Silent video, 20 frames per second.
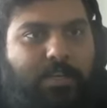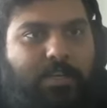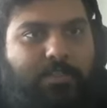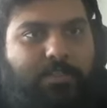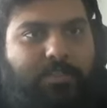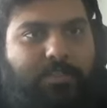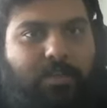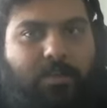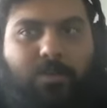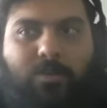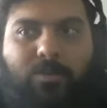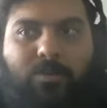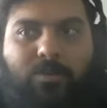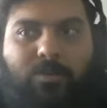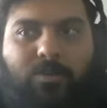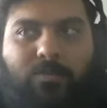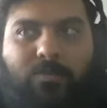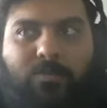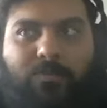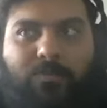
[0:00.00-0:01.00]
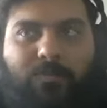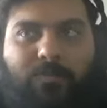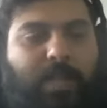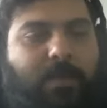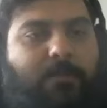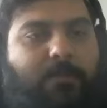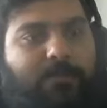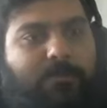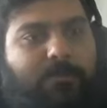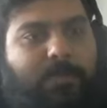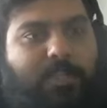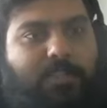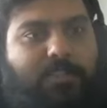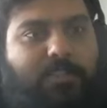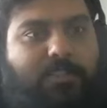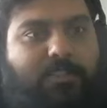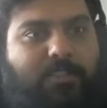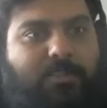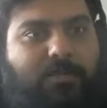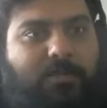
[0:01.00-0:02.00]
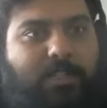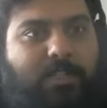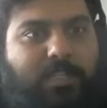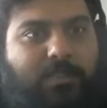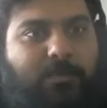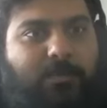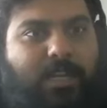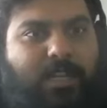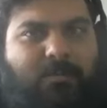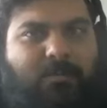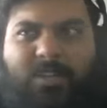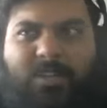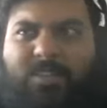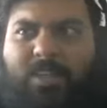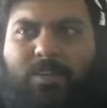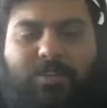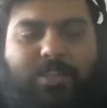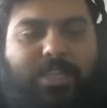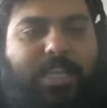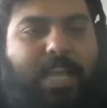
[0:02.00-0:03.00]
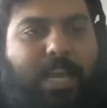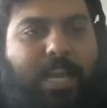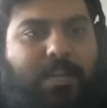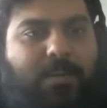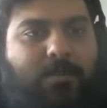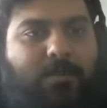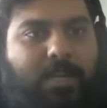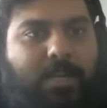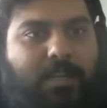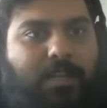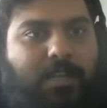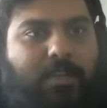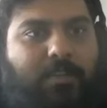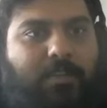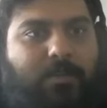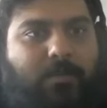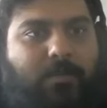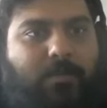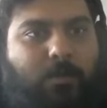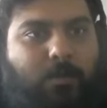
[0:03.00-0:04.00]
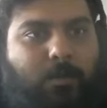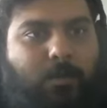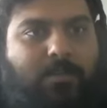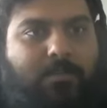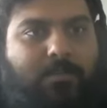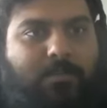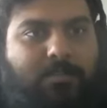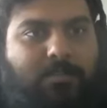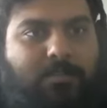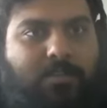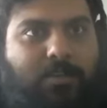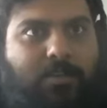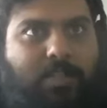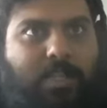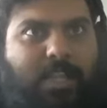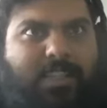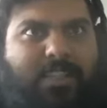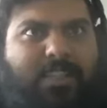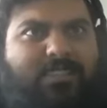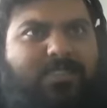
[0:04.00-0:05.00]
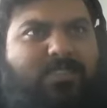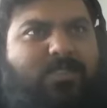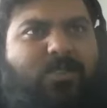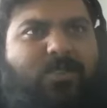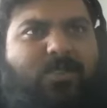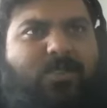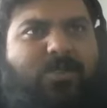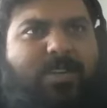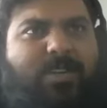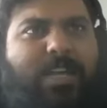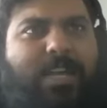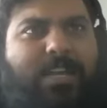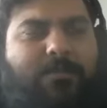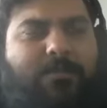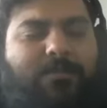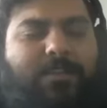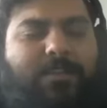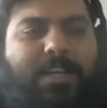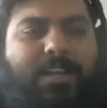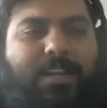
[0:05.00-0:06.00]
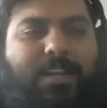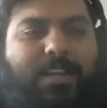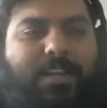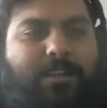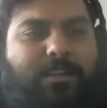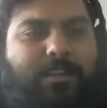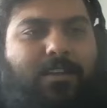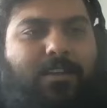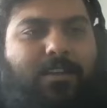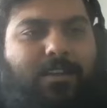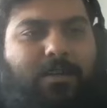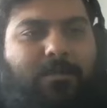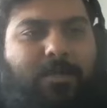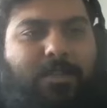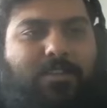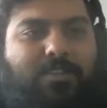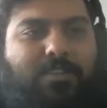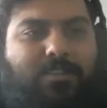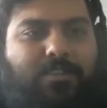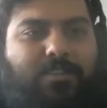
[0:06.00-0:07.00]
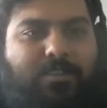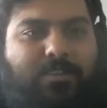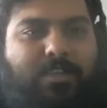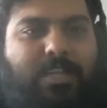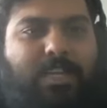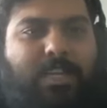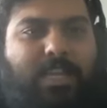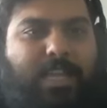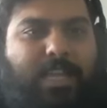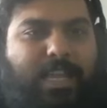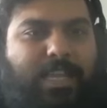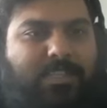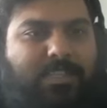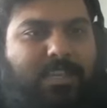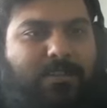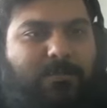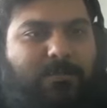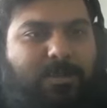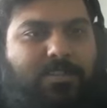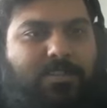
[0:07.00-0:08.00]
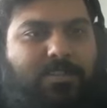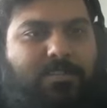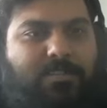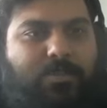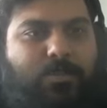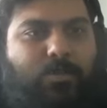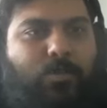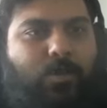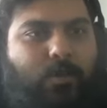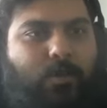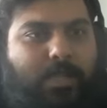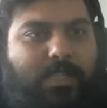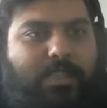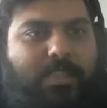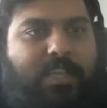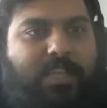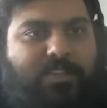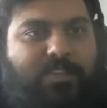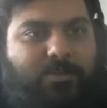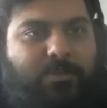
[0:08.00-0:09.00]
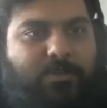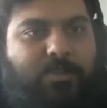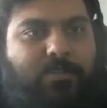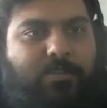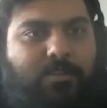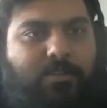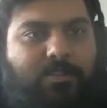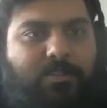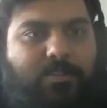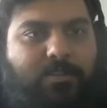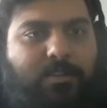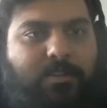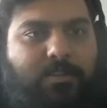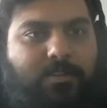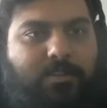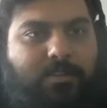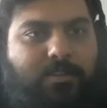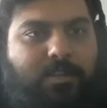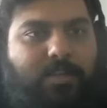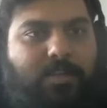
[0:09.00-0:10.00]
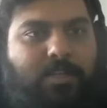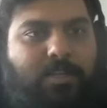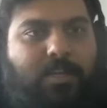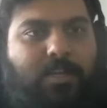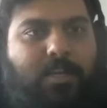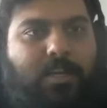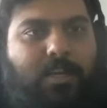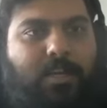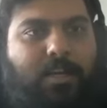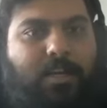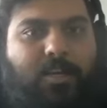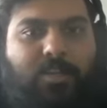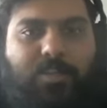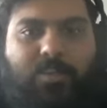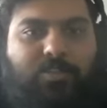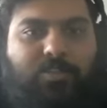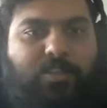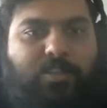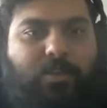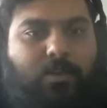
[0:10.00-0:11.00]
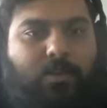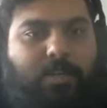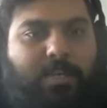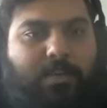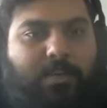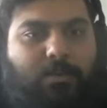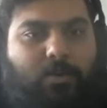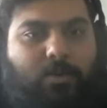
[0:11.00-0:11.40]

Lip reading: So yeah, that's pretty much how the I-20 works. So, and there's no kind of deadline. It really depends on each individual school when they issue it to the student. So you'll need to